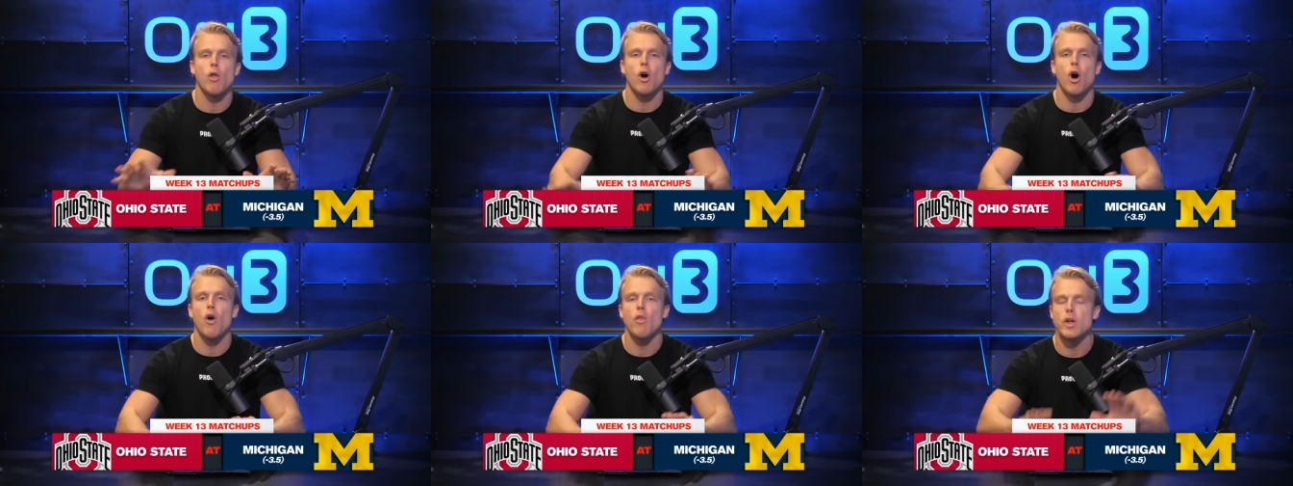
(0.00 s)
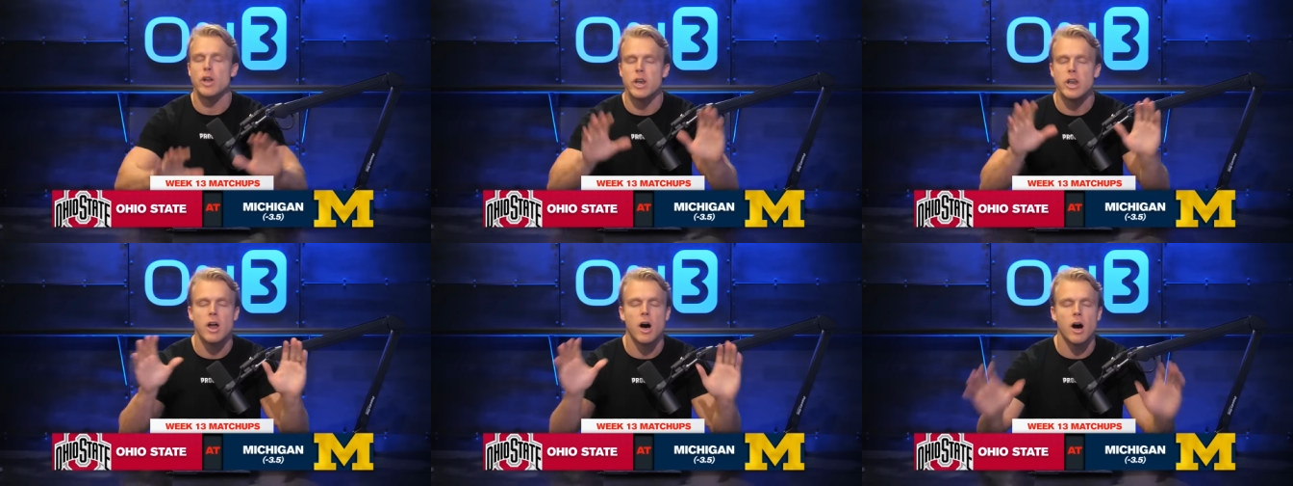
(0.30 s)
all the
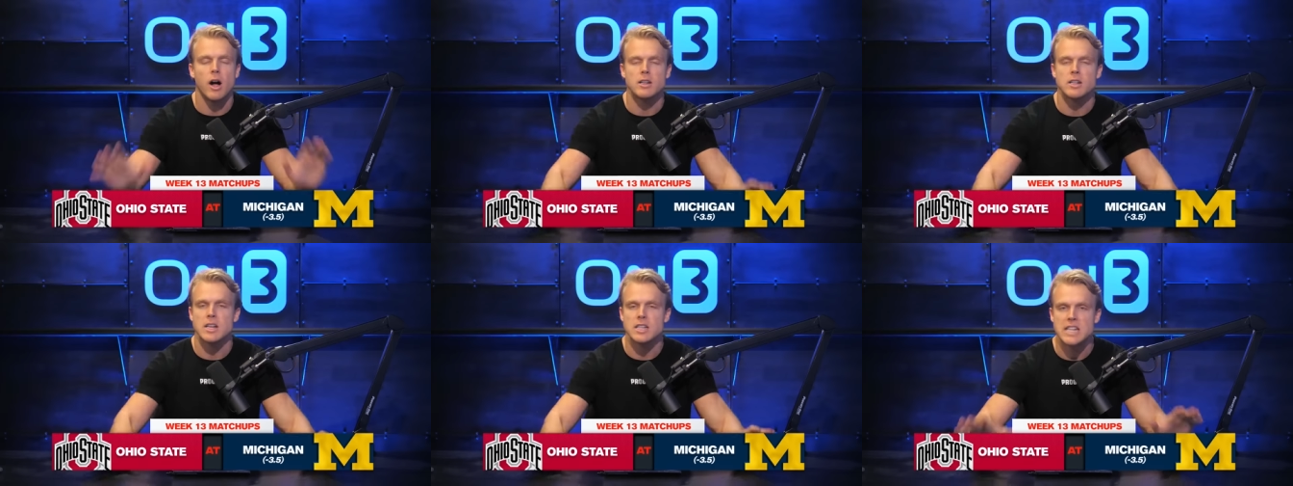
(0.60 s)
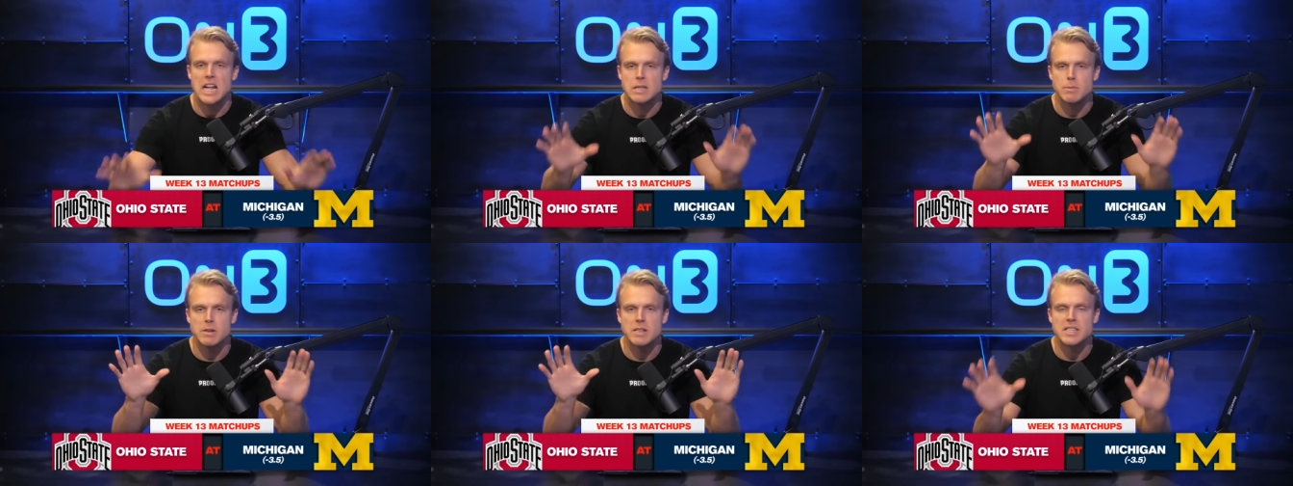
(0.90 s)
nonsense
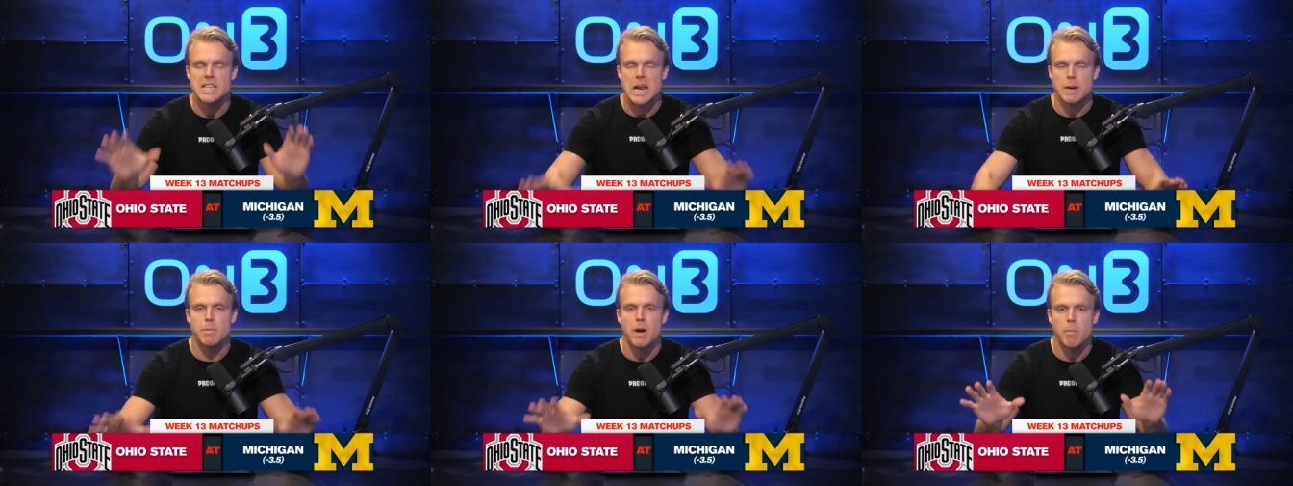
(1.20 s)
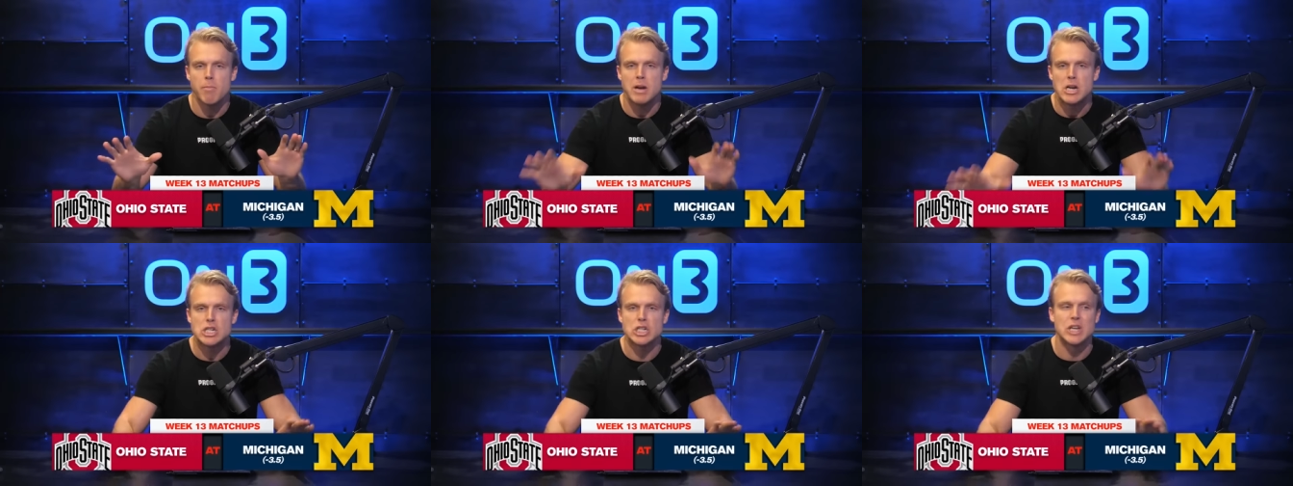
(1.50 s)
that's been said about
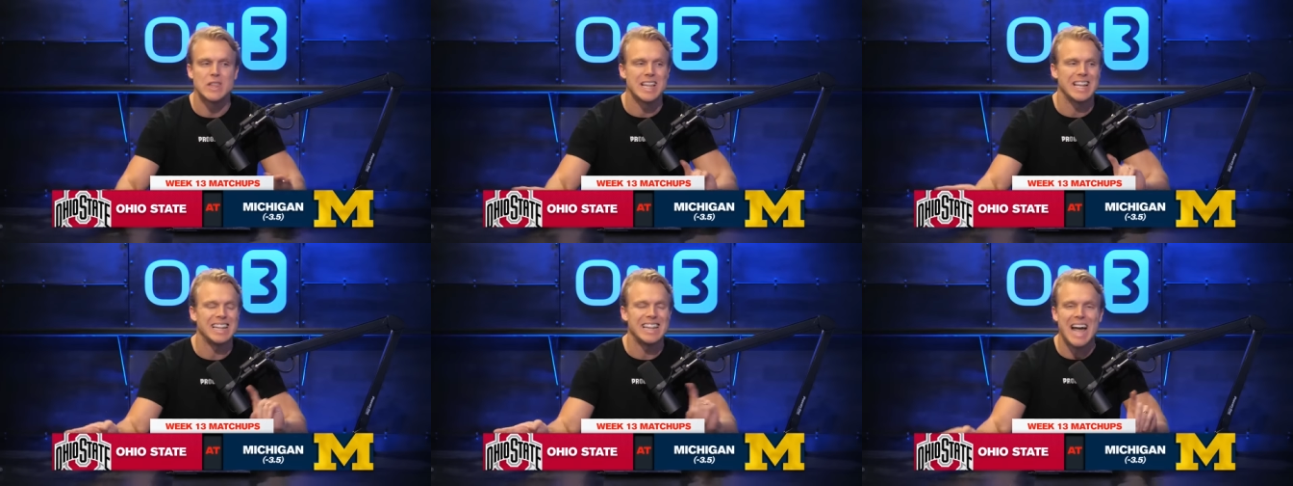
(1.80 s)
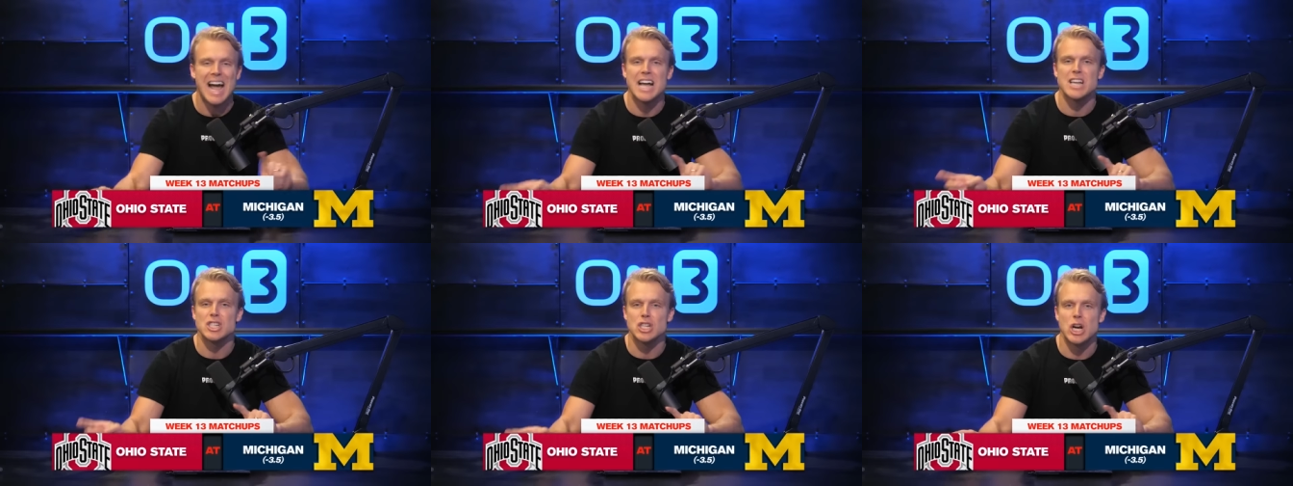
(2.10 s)
Michigan the last